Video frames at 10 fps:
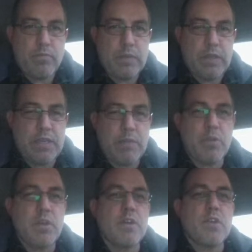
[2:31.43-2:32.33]
I think I'm going to
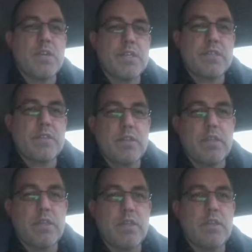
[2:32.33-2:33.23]
increase
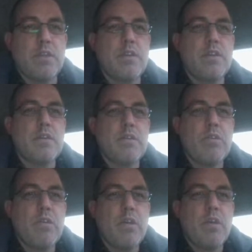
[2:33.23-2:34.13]
the
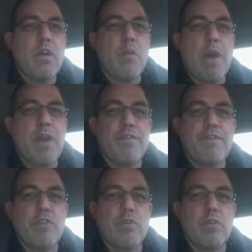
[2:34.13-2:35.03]
amount of
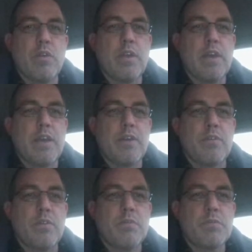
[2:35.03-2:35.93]
fuel at idle,